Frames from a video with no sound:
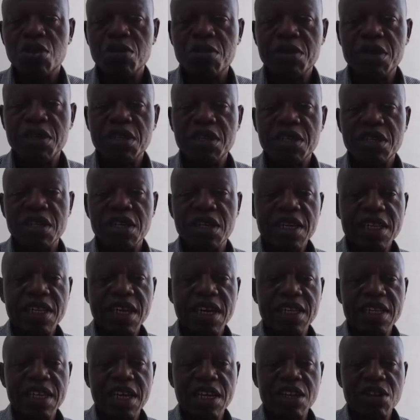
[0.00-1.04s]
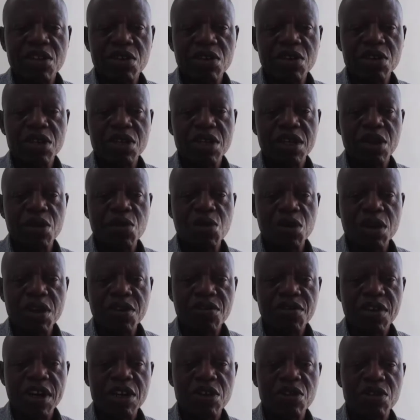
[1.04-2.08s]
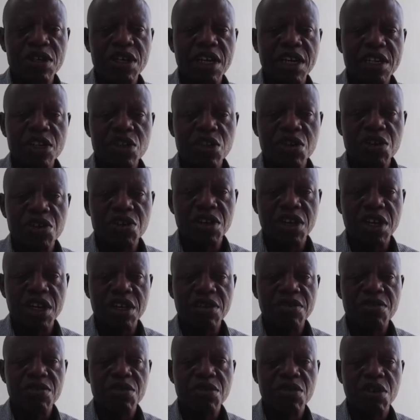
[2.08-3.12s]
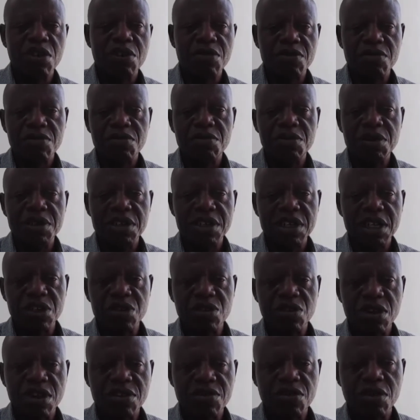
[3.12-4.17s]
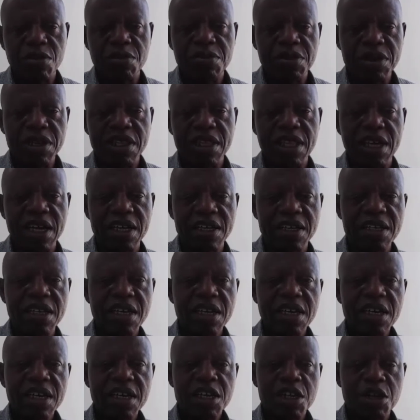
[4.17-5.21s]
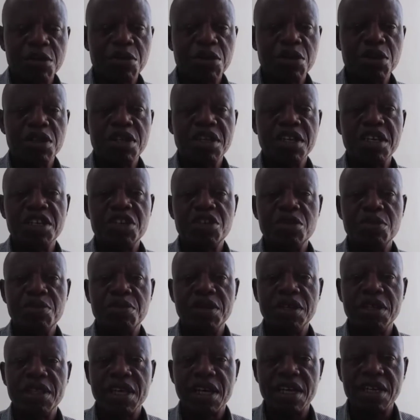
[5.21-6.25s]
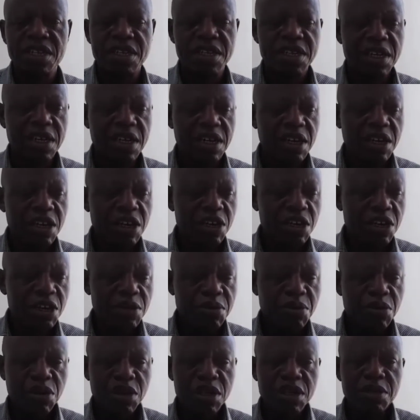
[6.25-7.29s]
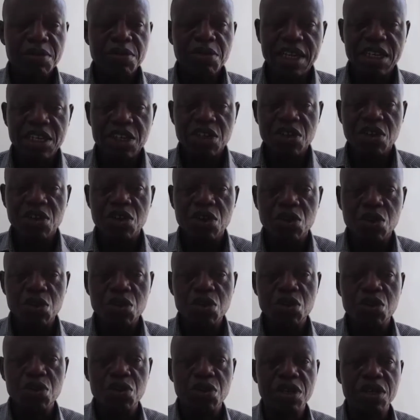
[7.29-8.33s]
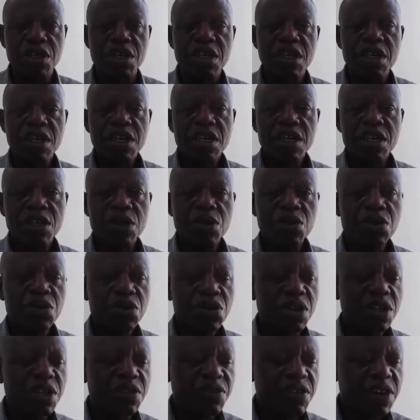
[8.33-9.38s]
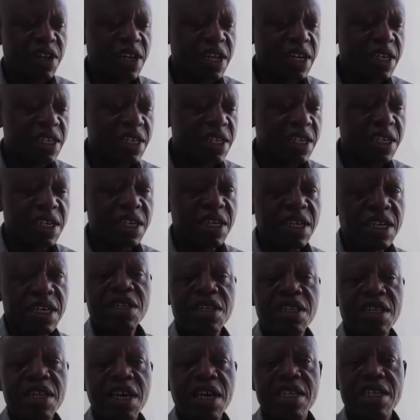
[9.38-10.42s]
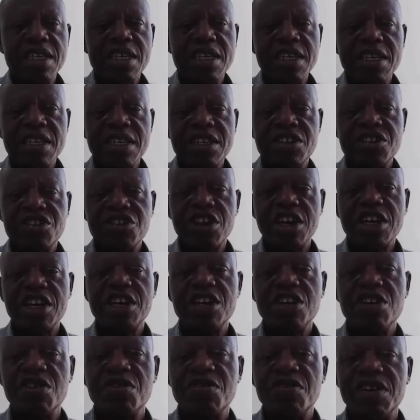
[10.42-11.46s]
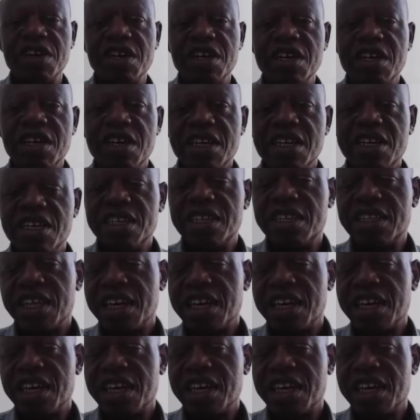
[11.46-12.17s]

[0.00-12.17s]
companies that are not qualified to get such relief of being excluded from paying tax, they must necessarily pay tax. But that's not the whole story. The whole story is the fact that in the tracking of the